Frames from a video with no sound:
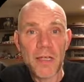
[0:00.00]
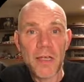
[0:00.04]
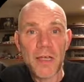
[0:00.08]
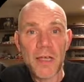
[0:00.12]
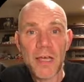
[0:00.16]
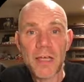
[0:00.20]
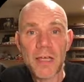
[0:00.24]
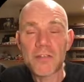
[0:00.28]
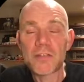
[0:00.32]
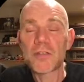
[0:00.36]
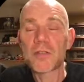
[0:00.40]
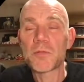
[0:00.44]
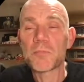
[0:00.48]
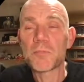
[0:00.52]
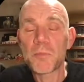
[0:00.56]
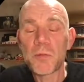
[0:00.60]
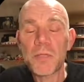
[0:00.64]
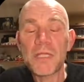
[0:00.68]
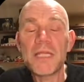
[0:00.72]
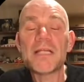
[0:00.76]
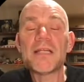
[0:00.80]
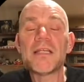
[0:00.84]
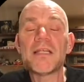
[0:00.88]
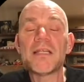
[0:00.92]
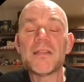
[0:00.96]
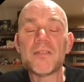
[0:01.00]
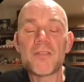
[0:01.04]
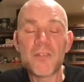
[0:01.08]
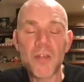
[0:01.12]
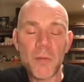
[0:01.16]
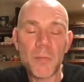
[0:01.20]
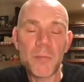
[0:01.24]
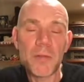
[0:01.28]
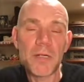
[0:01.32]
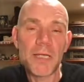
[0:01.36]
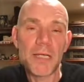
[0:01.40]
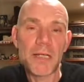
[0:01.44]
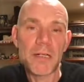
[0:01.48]
is completely
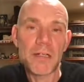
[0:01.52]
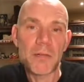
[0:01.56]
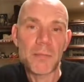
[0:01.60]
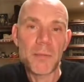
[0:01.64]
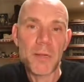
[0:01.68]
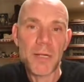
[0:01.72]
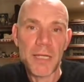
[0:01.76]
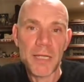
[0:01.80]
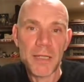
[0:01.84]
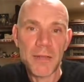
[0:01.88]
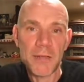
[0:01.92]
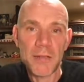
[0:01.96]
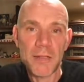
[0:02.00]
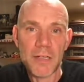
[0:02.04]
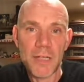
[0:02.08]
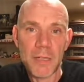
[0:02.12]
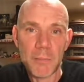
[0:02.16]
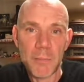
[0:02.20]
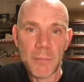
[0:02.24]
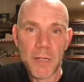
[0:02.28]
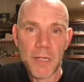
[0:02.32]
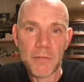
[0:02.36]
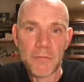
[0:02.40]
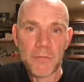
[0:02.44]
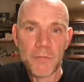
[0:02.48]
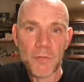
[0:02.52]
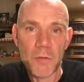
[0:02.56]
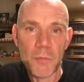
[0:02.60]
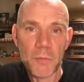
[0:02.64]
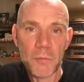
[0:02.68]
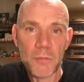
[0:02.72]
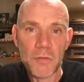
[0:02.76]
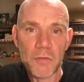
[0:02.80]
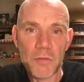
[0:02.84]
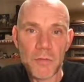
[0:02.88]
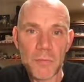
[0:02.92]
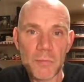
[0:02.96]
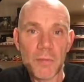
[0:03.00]
dominated by internet
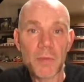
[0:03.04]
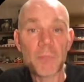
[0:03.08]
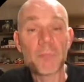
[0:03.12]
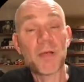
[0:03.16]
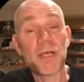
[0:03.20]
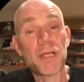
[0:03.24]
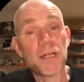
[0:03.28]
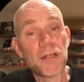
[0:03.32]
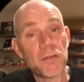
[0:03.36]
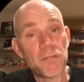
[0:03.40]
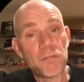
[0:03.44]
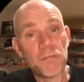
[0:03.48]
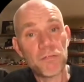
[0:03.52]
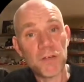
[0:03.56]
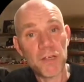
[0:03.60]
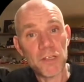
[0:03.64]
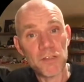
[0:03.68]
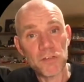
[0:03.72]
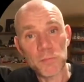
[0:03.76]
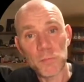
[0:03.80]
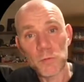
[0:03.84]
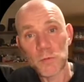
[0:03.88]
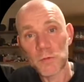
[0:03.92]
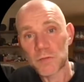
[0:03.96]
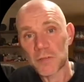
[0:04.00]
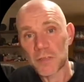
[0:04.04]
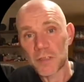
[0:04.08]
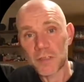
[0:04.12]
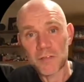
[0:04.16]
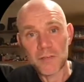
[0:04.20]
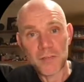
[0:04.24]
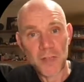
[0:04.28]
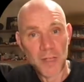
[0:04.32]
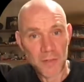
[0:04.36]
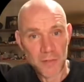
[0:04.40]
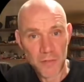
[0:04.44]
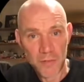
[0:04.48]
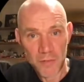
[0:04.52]
platforms, by the Facebooks and
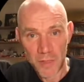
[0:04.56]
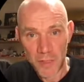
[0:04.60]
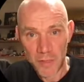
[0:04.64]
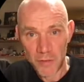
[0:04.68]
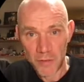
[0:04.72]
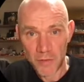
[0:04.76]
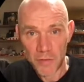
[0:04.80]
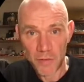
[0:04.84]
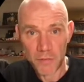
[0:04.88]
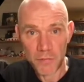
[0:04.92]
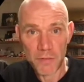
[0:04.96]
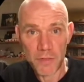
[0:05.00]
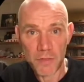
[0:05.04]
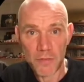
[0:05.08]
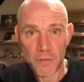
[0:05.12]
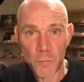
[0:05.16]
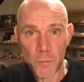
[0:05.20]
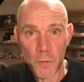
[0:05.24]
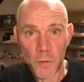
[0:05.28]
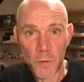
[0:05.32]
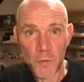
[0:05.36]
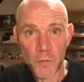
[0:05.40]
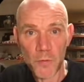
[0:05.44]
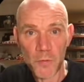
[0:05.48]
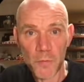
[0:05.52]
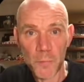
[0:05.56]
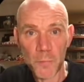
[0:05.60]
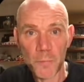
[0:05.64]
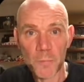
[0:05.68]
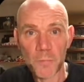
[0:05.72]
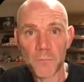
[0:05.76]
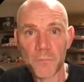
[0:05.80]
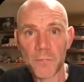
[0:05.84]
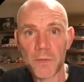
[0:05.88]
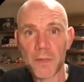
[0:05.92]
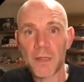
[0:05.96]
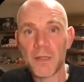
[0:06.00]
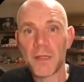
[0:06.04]
Tencents of this world,
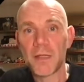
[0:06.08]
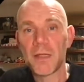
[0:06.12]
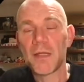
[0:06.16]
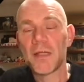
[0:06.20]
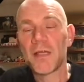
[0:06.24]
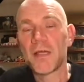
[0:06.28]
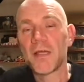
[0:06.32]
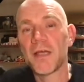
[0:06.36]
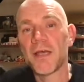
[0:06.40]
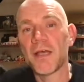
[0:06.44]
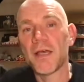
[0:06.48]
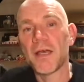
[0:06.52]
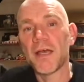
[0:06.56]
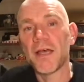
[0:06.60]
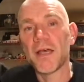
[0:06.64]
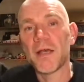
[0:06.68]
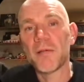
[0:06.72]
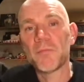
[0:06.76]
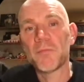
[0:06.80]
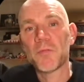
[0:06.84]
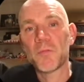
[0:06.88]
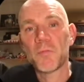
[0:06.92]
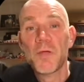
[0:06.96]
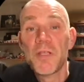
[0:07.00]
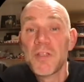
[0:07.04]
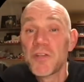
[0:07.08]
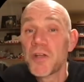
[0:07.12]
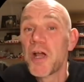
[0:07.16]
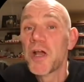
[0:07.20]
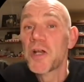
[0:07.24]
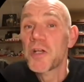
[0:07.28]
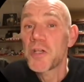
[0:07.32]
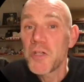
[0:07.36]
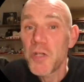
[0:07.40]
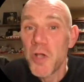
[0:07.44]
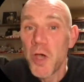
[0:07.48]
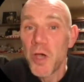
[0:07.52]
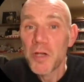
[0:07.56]
which are
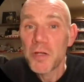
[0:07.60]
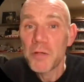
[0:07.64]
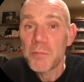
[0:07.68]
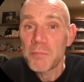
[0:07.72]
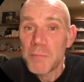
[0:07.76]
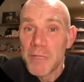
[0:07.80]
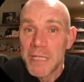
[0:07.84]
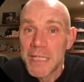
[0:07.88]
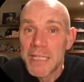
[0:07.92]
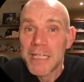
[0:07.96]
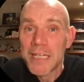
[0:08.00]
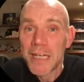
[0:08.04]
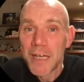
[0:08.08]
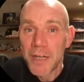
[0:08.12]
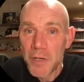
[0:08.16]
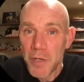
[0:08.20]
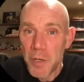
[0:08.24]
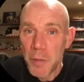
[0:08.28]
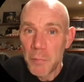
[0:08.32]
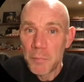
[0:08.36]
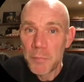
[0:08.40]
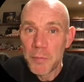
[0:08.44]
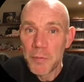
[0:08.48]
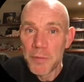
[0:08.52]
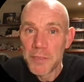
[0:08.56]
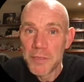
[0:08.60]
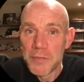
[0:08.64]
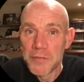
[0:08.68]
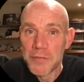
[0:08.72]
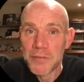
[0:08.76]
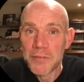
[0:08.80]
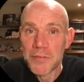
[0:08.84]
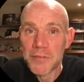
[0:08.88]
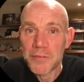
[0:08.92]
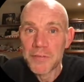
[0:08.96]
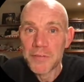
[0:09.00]
non-media companies.